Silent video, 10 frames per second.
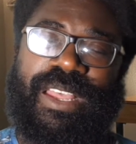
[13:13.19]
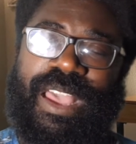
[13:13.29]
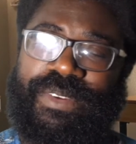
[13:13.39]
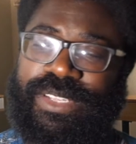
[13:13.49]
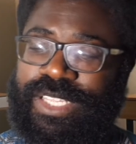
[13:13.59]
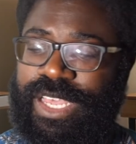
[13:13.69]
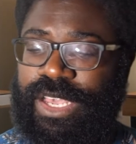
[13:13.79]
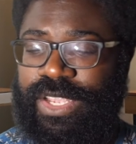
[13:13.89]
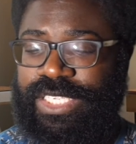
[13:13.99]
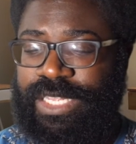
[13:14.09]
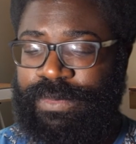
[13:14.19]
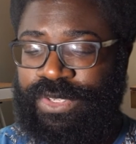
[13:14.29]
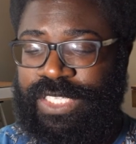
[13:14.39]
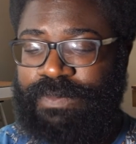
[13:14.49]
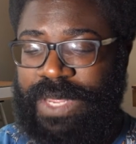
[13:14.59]
How old is Thiago, actually?
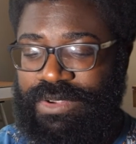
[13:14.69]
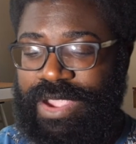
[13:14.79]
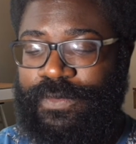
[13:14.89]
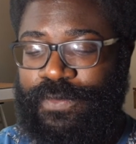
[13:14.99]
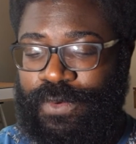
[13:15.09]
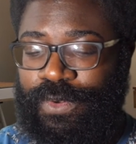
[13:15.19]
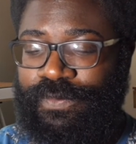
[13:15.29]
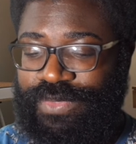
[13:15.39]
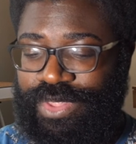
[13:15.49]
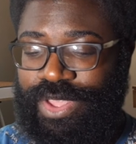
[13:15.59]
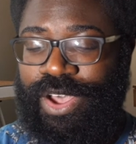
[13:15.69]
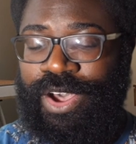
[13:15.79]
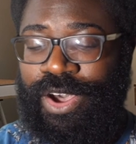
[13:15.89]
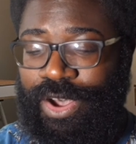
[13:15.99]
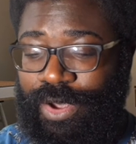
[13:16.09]
Because he's been around for
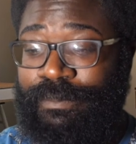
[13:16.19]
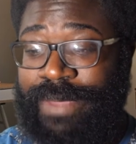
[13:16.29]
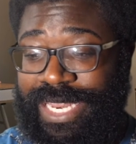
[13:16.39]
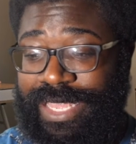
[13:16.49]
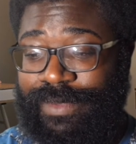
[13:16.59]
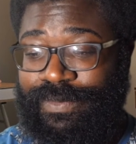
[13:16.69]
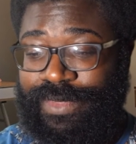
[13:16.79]
a hot minute.